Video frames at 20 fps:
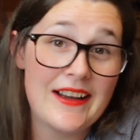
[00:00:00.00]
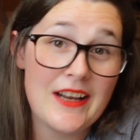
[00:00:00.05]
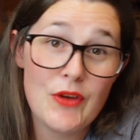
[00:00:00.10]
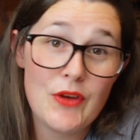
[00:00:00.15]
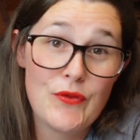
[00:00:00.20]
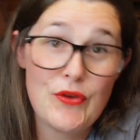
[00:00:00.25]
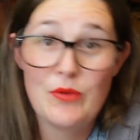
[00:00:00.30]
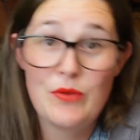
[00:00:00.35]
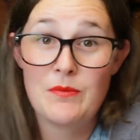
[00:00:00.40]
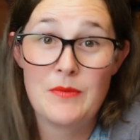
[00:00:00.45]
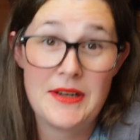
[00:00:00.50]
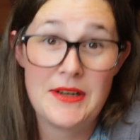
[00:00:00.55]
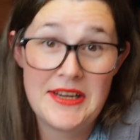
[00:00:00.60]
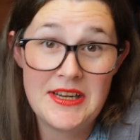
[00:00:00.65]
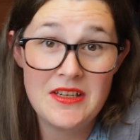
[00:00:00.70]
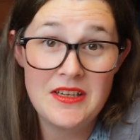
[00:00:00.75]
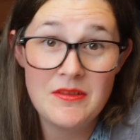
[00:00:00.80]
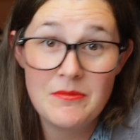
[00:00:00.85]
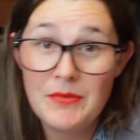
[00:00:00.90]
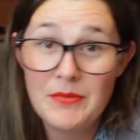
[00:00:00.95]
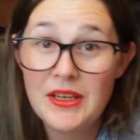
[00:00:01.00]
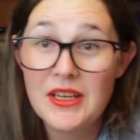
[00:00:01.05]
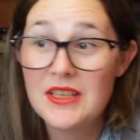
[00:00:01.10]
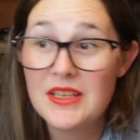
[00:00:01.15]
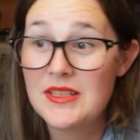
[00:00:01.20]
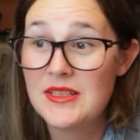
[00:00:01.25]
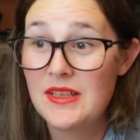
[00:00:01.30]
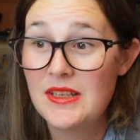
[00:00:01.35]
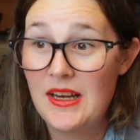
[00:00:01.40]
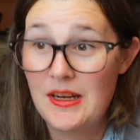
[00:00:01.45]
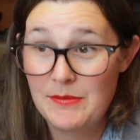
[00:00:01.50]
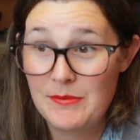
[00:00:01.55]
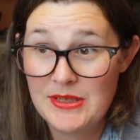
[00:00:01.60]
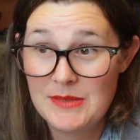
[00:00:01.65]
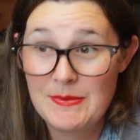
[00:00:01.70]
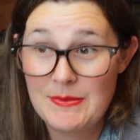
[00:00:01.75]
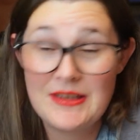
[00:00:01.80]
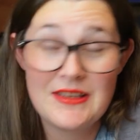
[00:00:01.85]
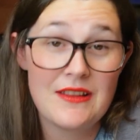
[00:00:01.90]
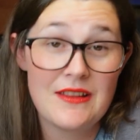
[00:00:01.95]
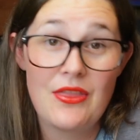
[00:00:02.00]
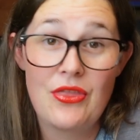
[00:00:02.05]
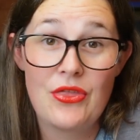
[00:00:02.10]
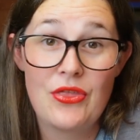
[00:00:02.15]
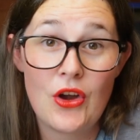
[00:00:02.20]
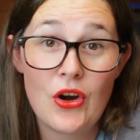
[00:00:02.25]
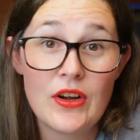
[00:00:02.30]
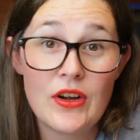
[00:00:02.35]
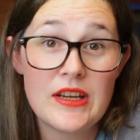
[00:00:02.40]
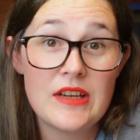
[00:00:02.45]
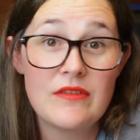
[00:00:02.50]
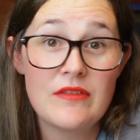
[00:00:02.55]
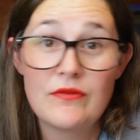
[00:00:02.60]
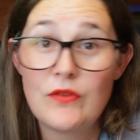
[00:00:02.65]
have no money because I'd be spending 30,